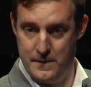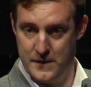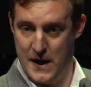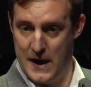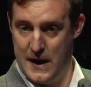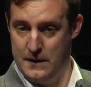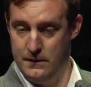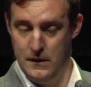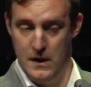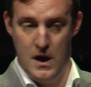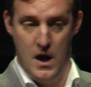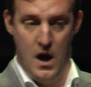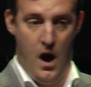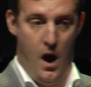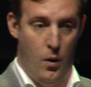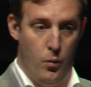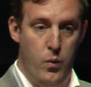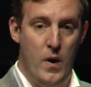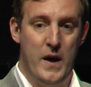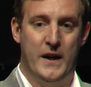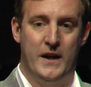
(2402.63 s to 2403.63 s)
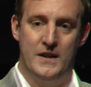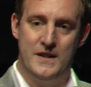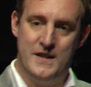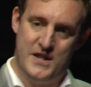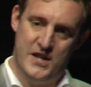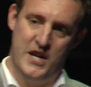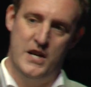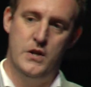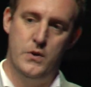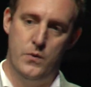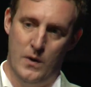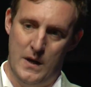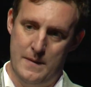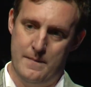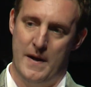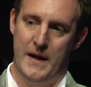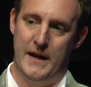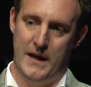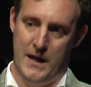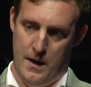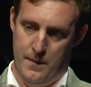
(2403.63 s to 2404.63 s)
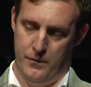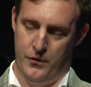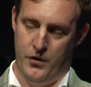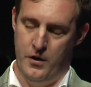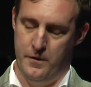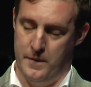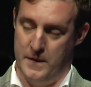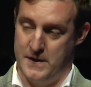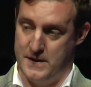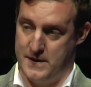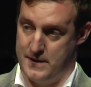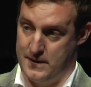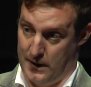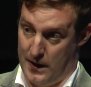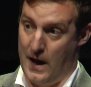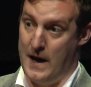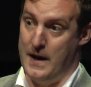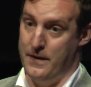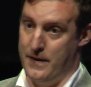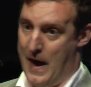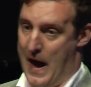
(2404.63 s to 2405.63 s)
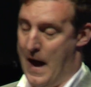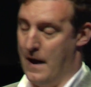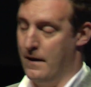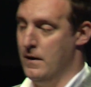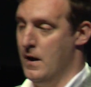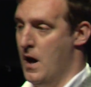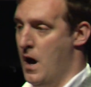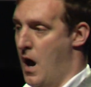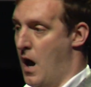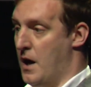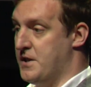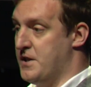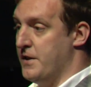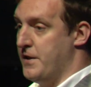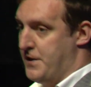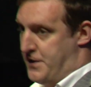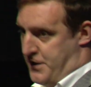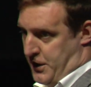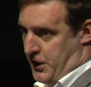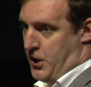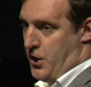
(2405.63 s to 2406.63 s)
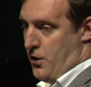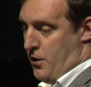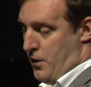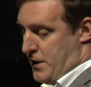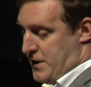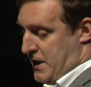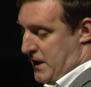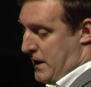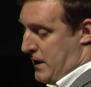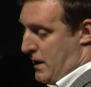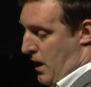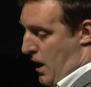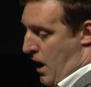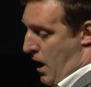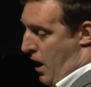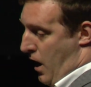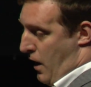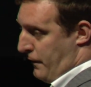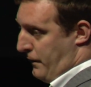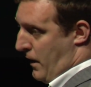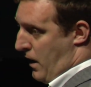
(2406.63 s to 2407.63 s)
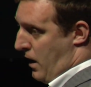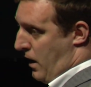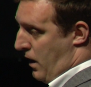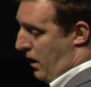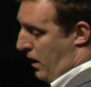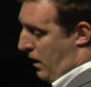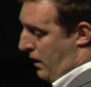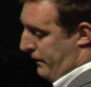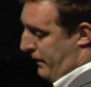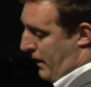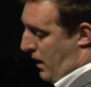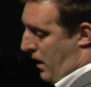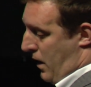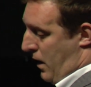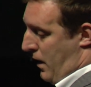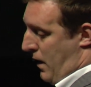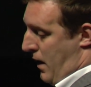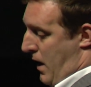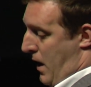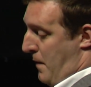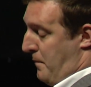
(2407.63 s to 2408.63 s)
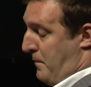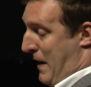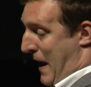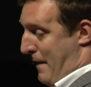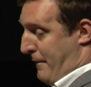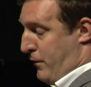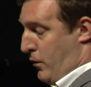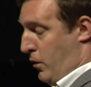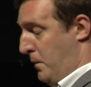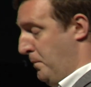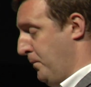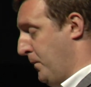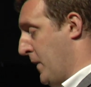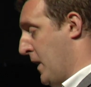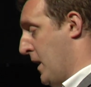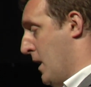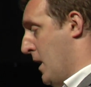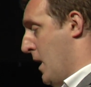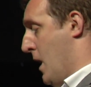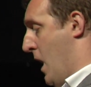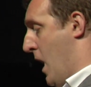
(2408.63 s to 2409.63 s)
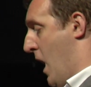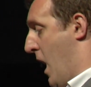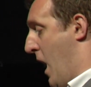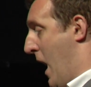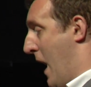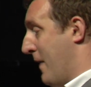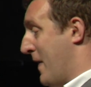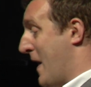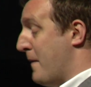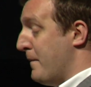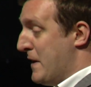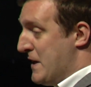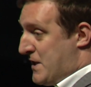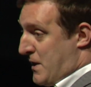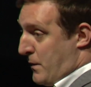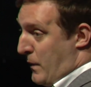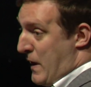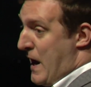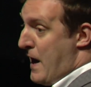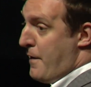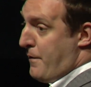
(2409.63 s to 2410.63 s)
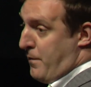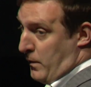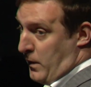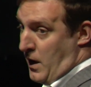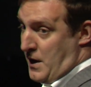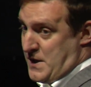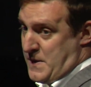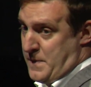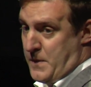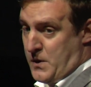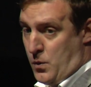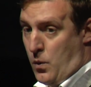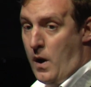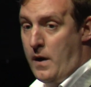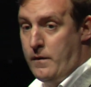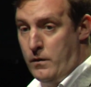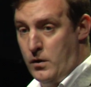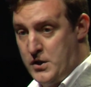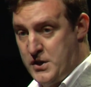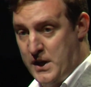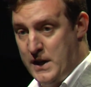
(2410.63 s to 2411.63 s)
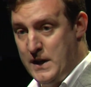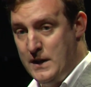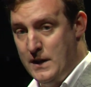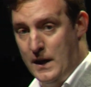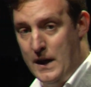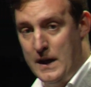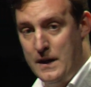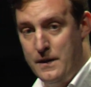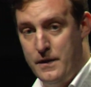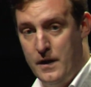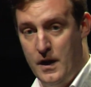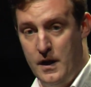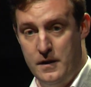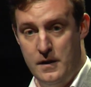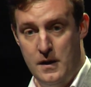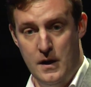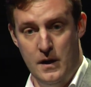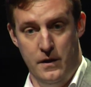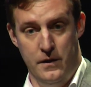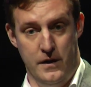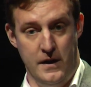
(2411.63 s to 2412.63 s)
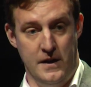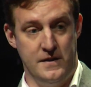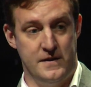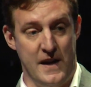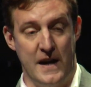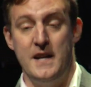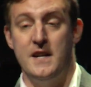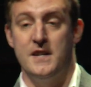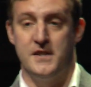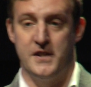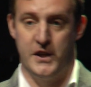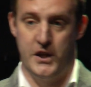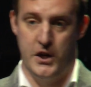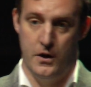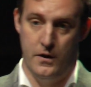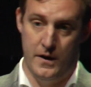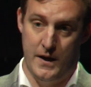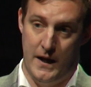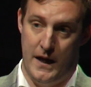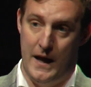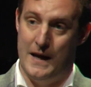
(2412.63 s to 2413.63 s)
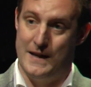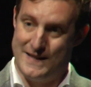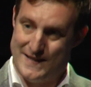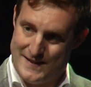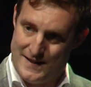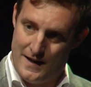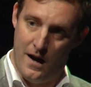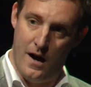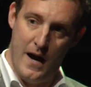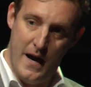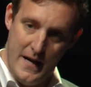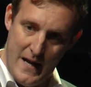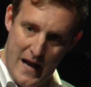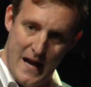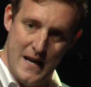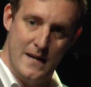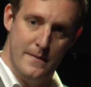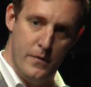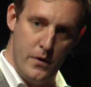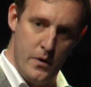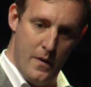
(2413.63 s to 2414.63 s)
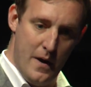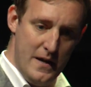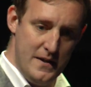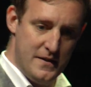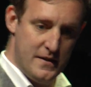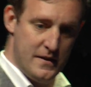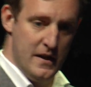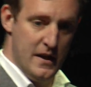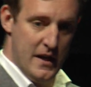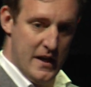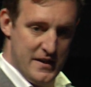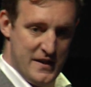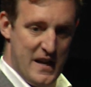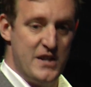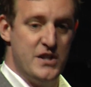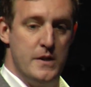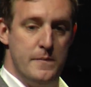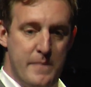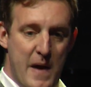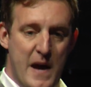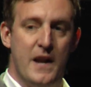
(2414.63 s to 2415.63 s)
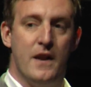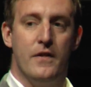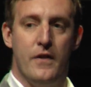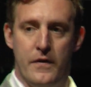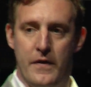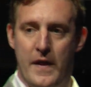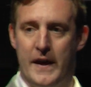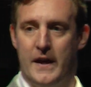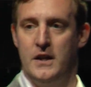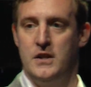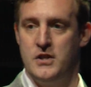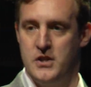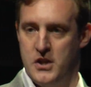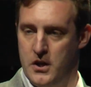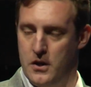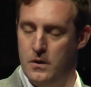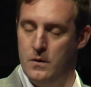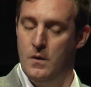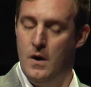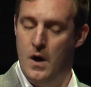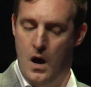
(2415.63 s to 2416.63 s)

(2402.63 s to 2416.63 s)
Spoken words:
Day, we're continually making improvements like that to the security of our platform. And that means that we hear from customers quite routinely that the data security inside AWS is actually better than they can do